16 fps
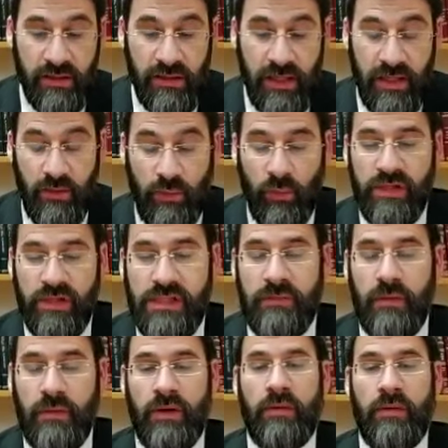that what does it
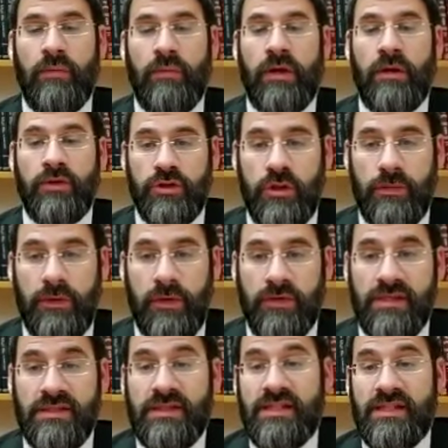mean when Moshe Rabbeinu
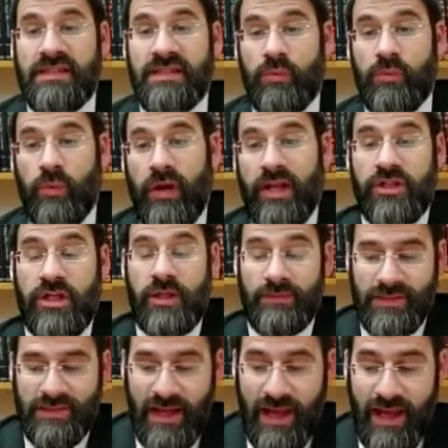says, this is what
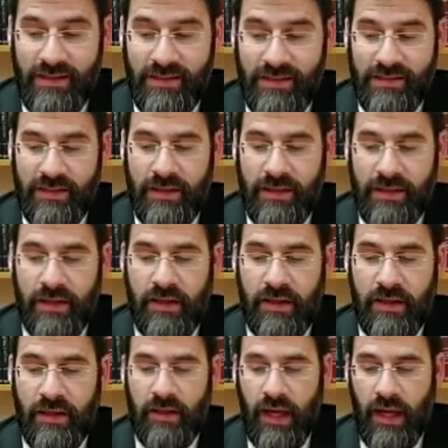Hashem said,
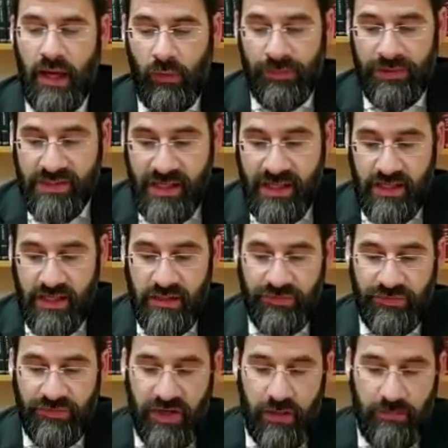I will be
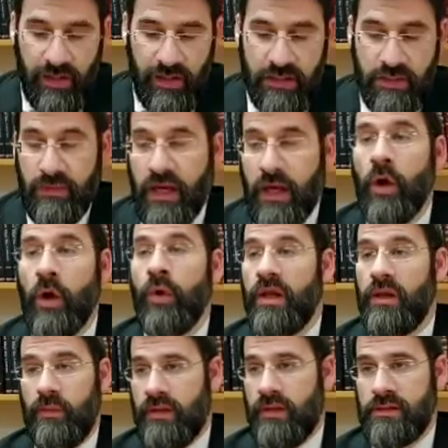sanctified amongst my
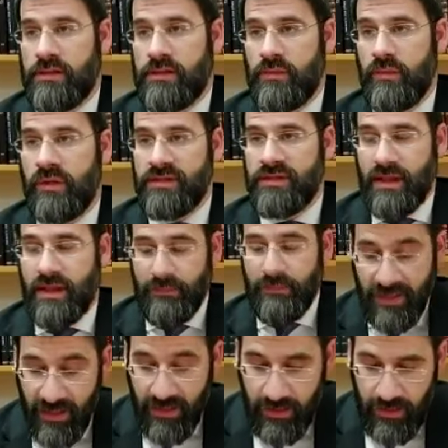holy ones. What does that
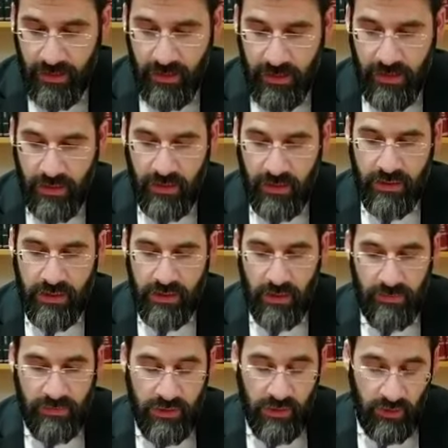mean?
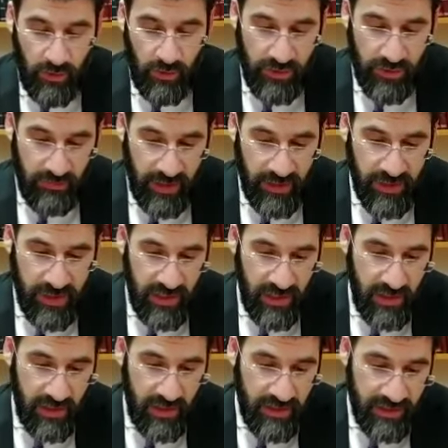So according to
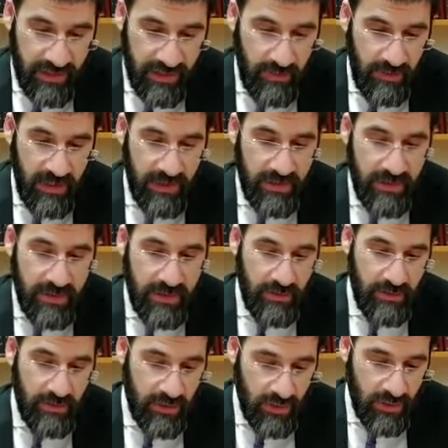Rashi, this means,
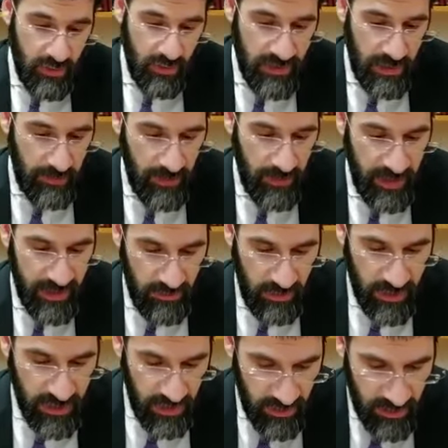you could just sort of summarize
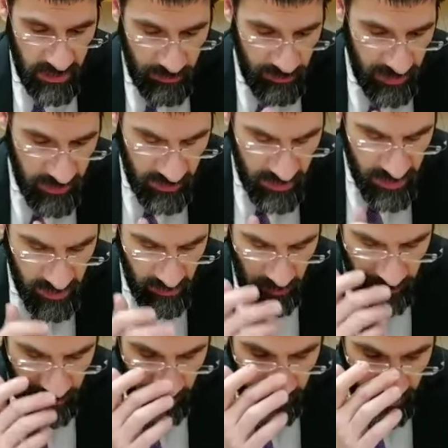Rashi because he brings Rashi,
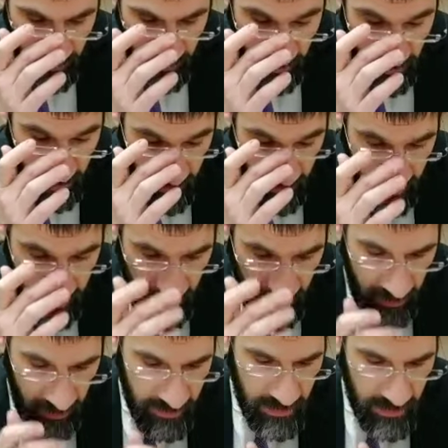Ramban brings Rashi
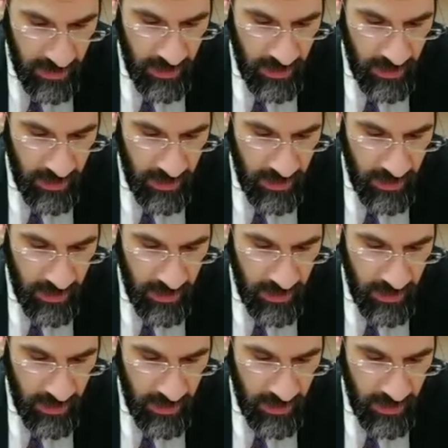inside.